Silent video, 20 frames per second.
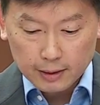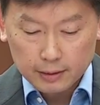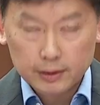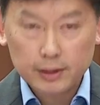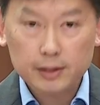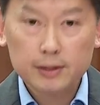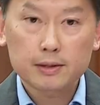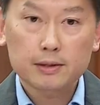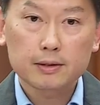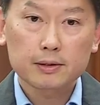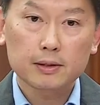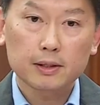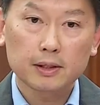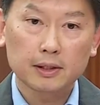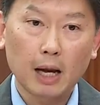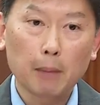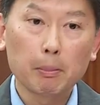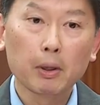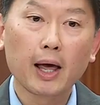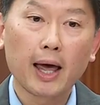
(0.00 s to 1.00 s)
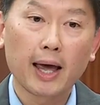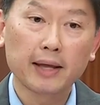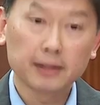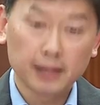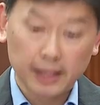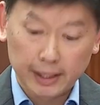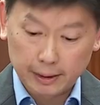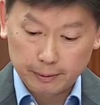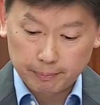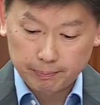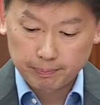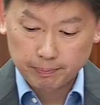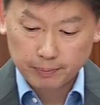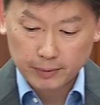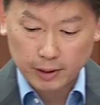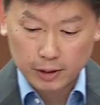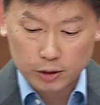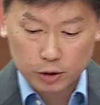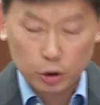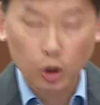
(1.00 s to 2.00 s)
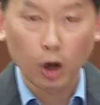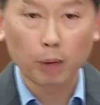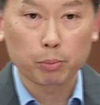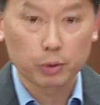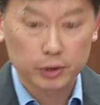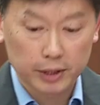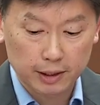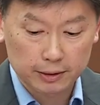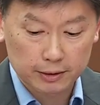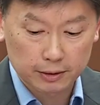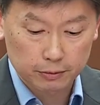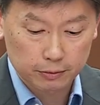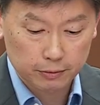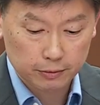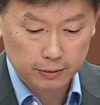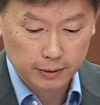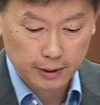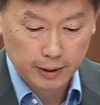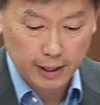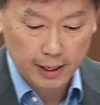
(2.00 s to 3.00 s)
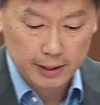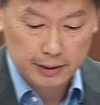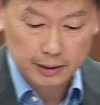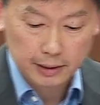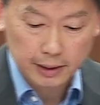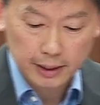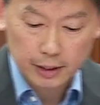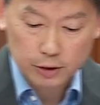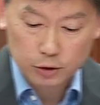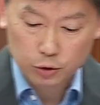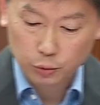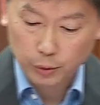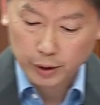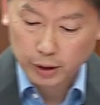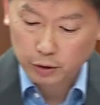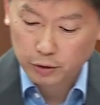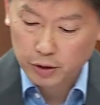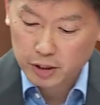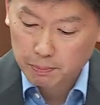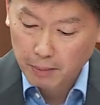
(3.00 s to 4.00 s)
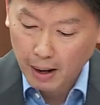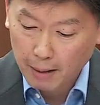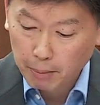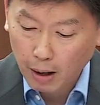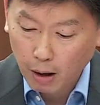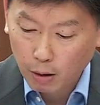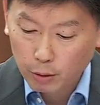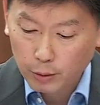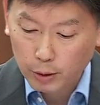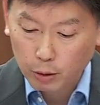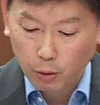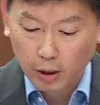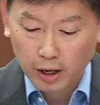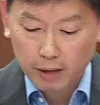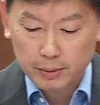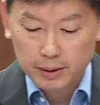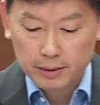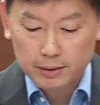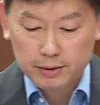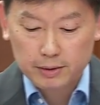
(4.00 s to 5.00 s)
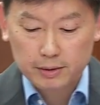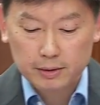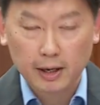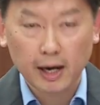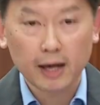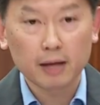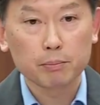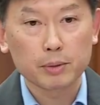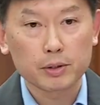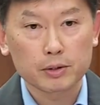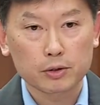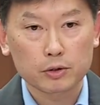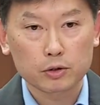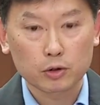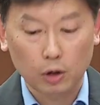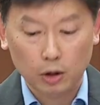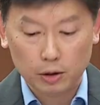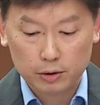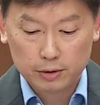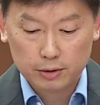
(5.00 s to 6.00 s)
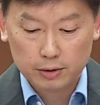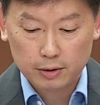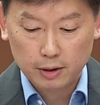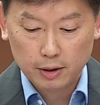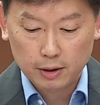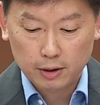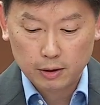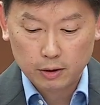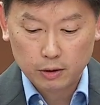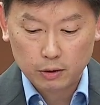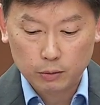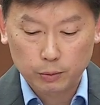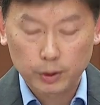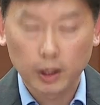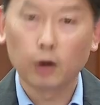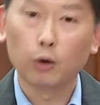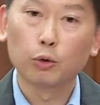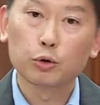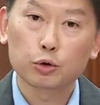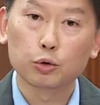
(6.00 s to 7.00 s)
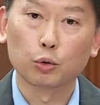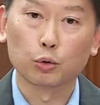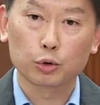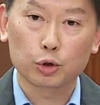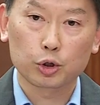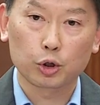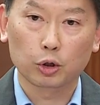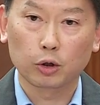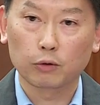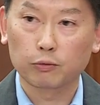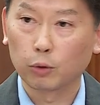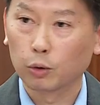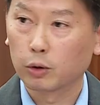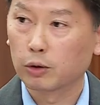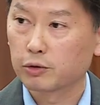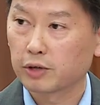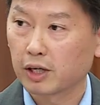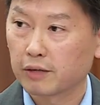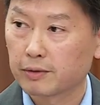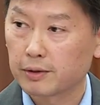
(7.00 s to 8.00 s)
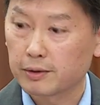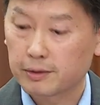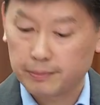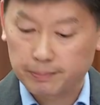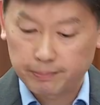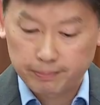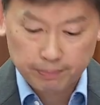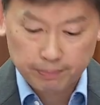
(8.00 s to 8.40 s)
This double handling is not productive, as it leads to increased manpower requirements and business costs. We are also short of local drivers.